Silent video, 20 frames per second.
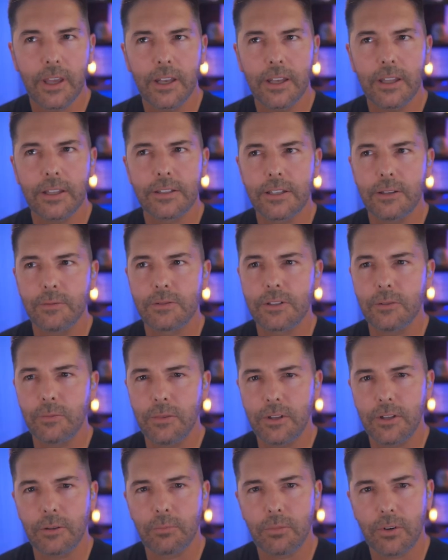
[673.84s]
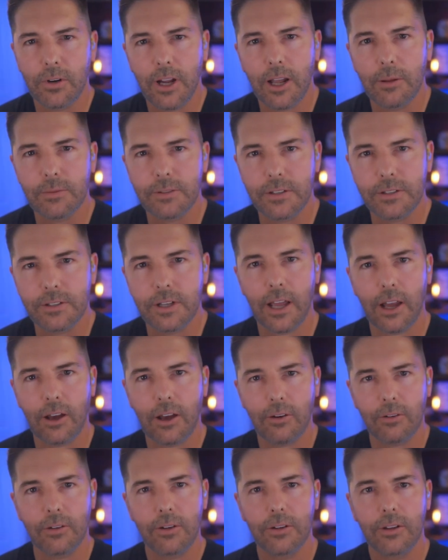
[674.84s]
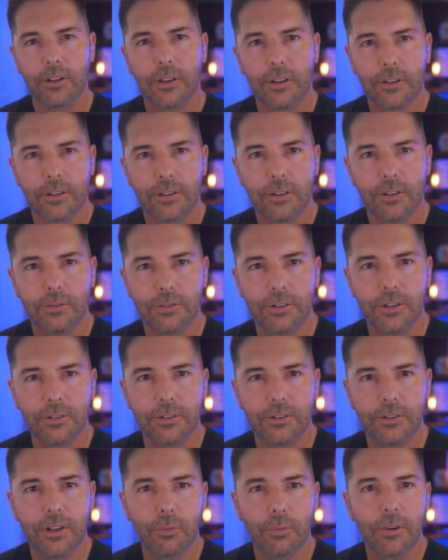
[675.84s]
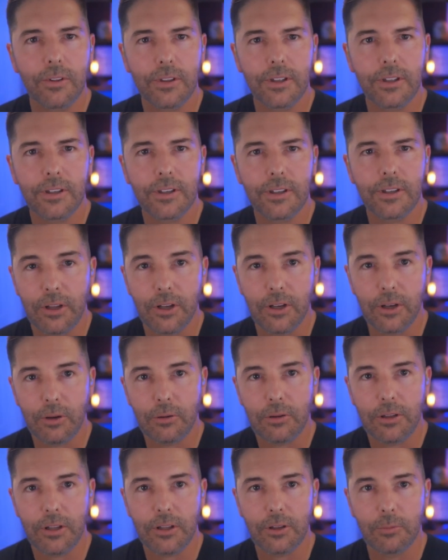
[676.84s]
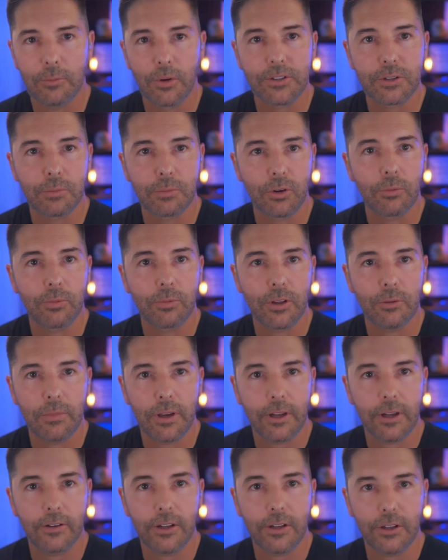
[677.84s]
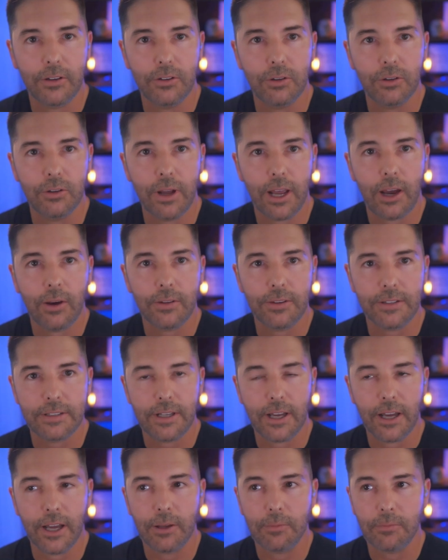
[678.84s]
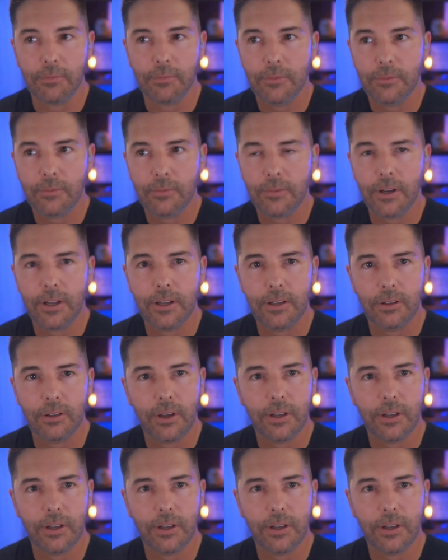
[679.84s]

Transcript: And it seems to me that perhaps it's how you dealt with it in the most appropriate manner that you knew how at the time, right?